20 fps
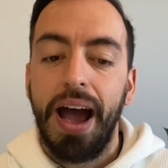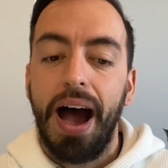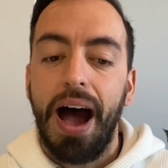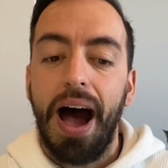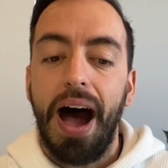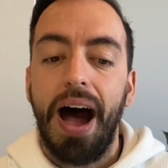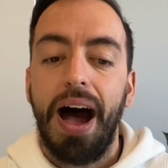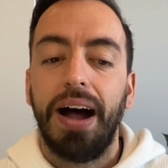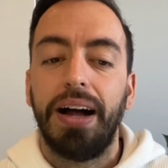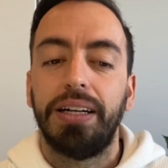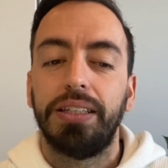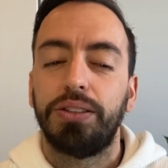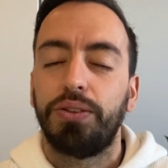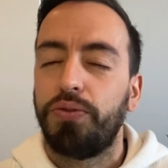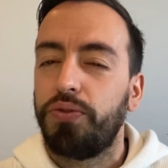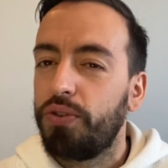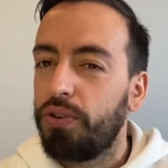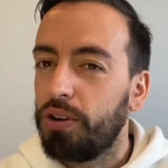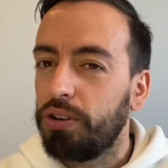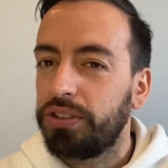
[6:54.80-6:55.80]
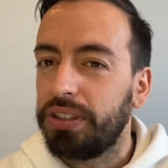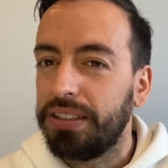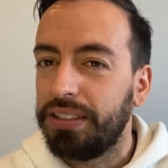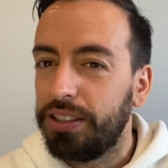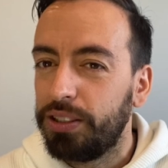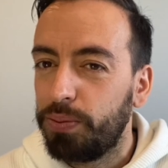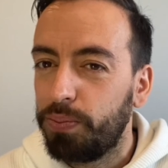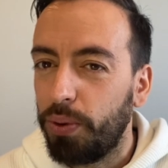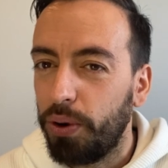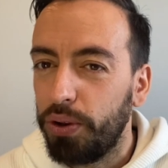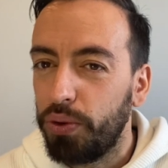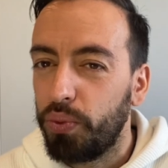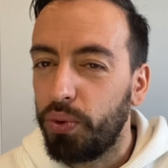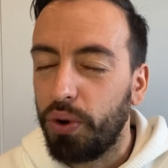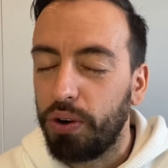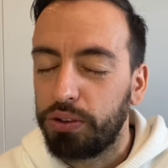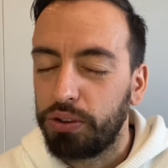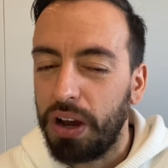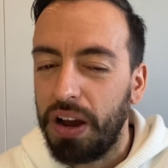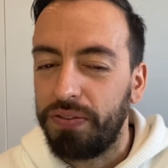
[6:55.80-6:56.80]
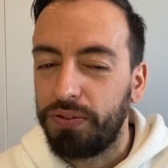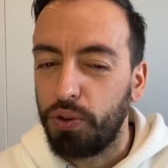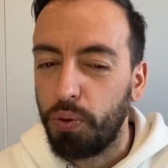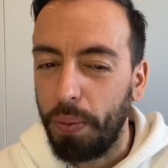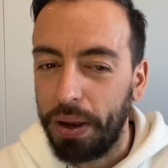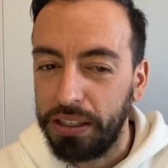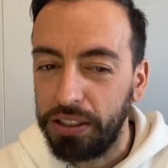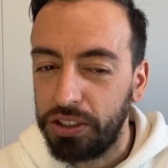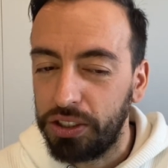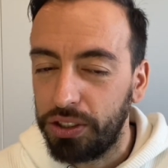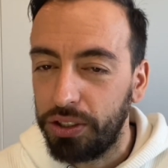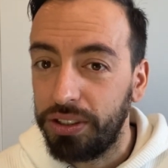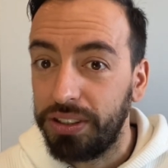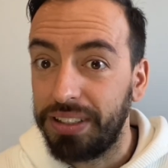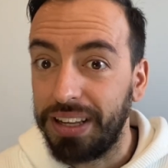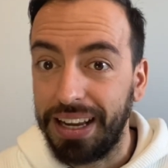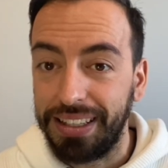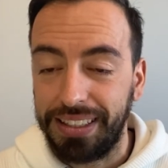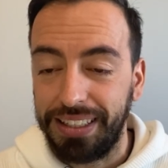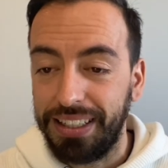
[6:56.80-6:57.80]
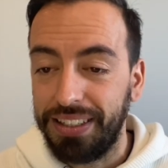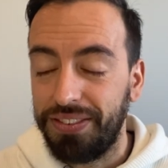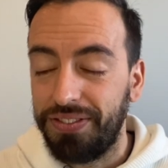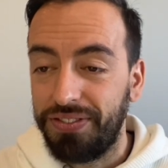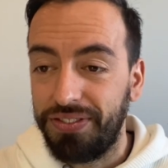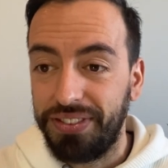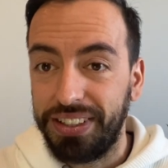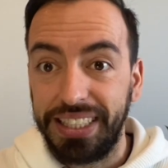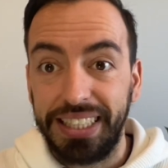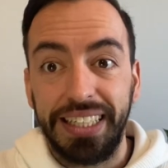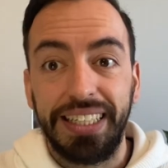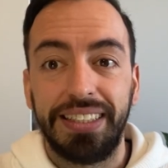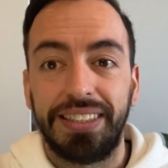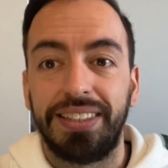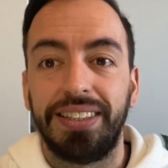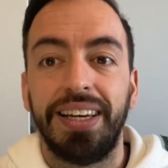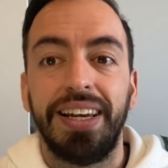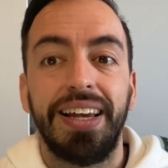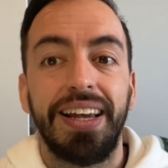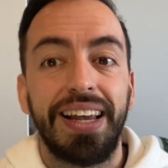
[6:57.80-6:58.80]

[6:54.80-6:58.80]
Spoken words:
And of course, at this point, we also have to mention that if this